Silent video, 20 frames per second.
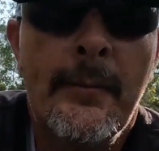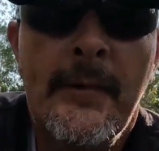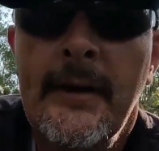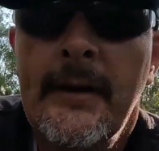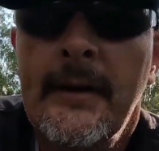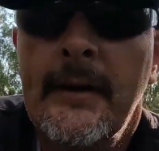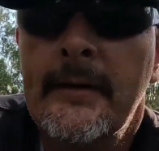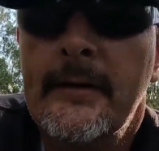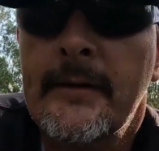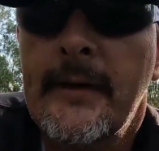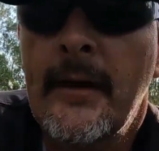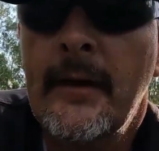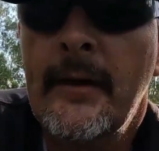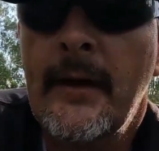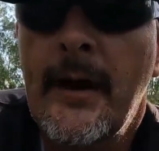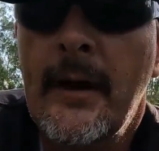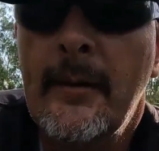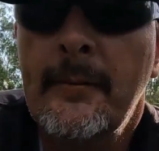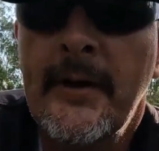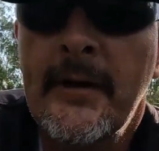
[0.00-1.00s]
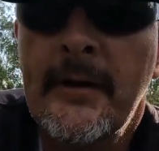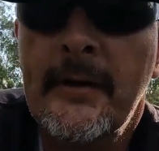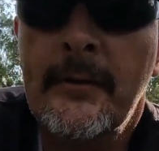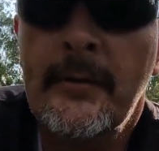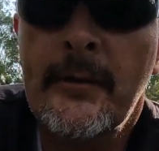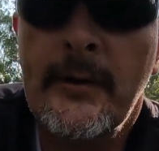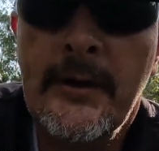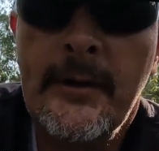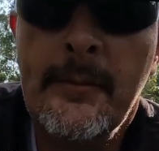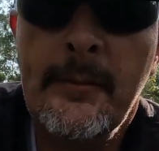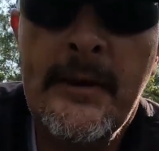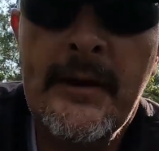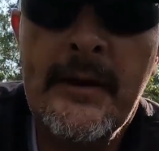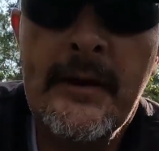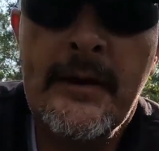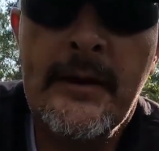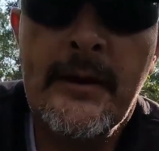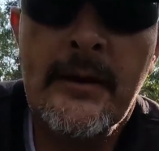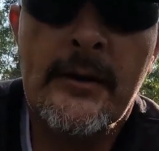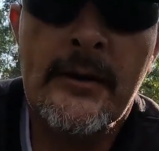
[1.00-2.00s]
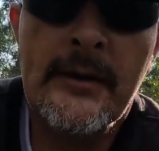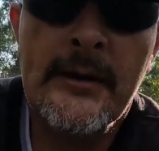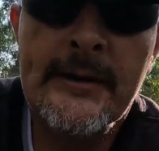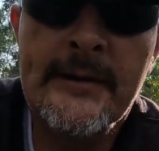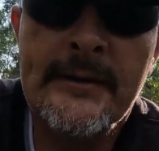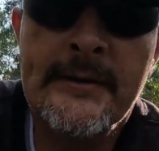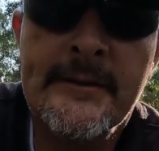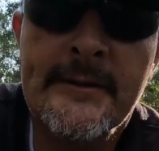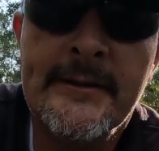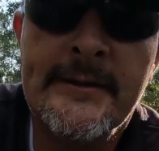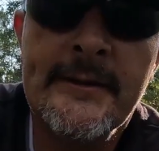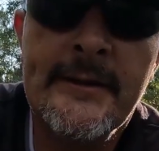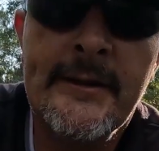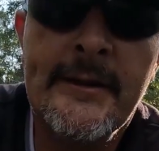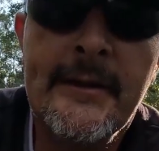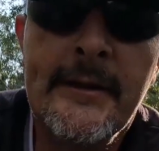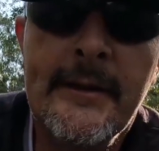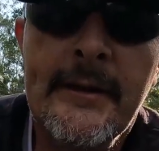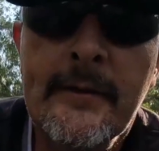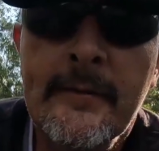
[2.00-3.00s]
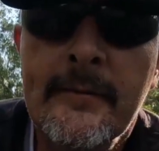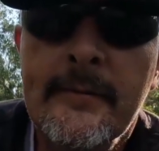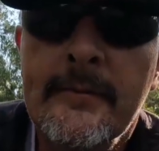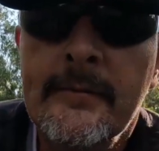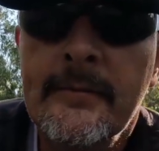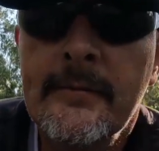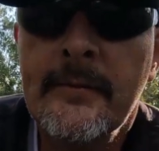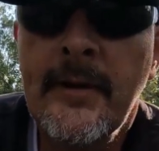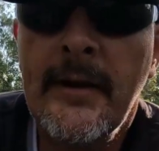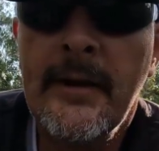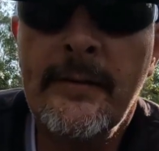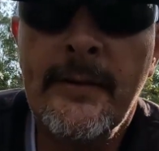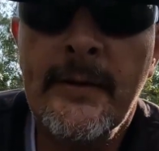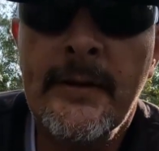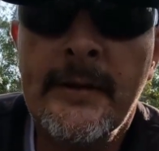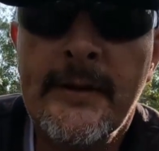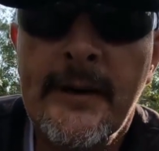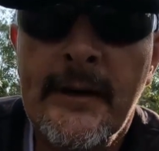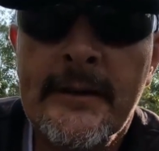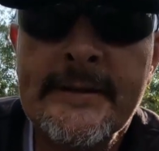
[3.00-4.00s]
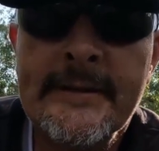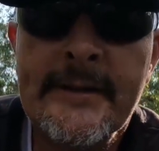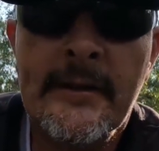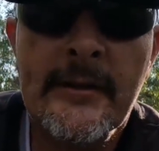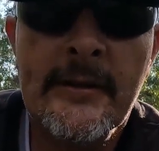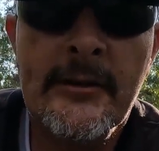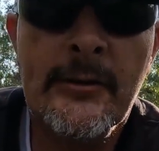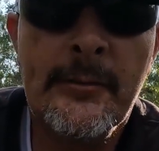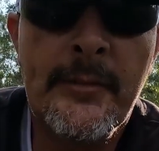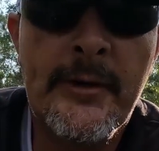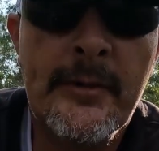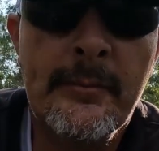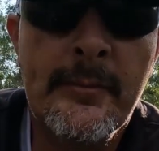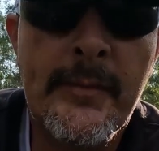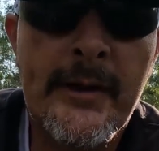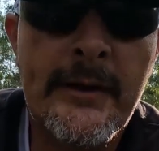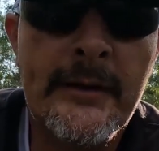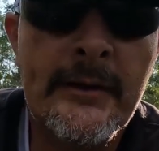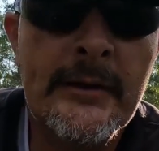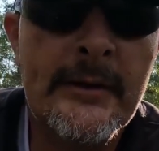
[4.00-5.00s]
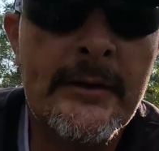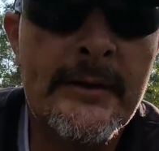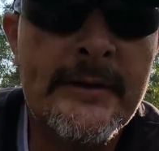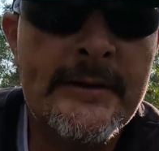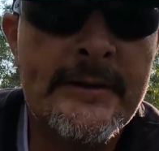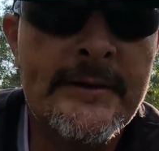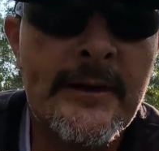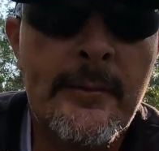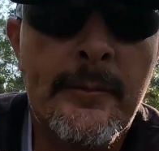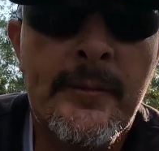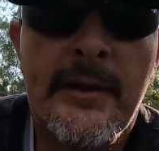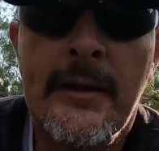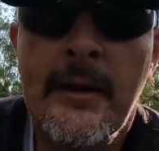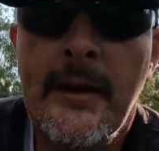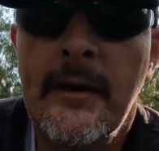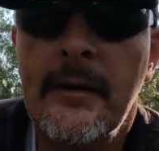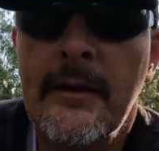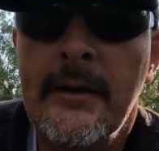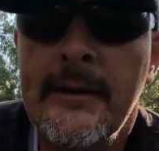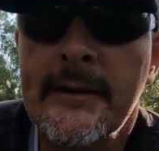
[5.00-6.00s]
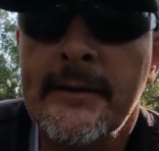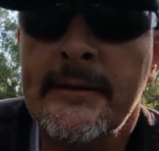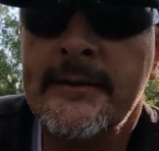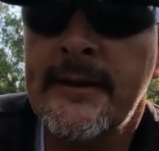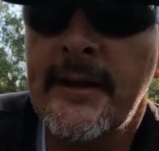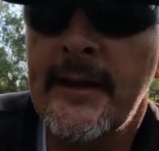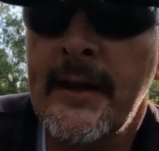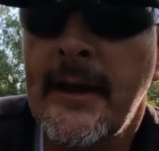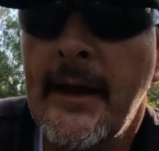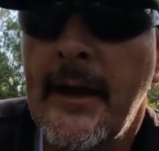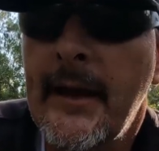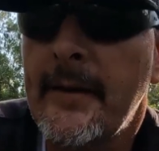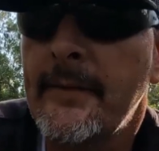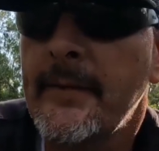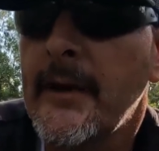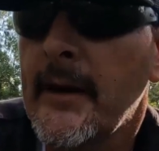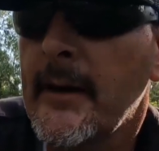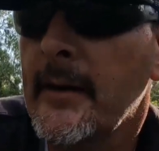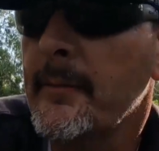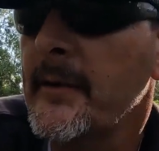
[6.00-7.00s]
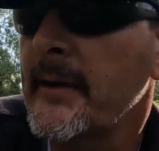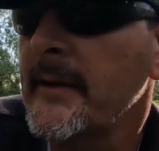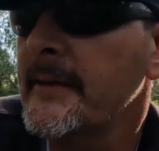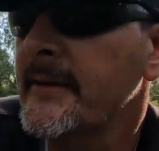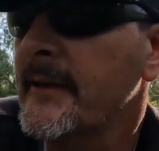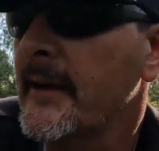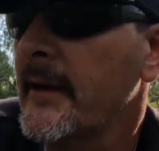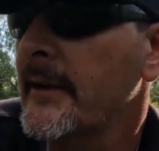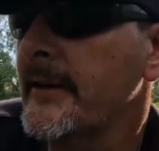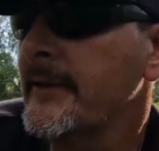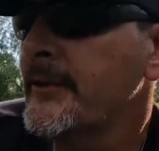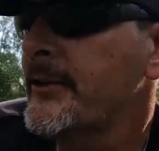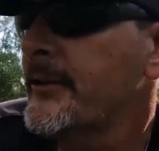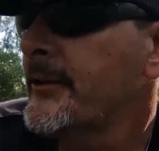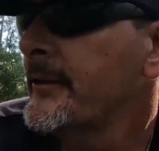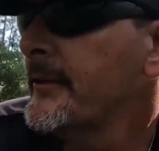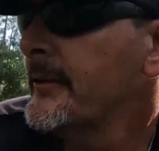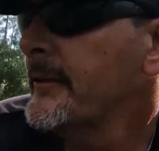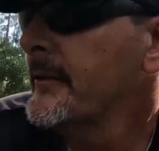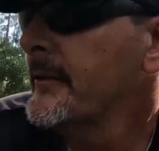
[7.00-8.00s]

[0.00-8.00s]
gonna really be curious to see if it does a little bit better in some of the areas that have not been touched.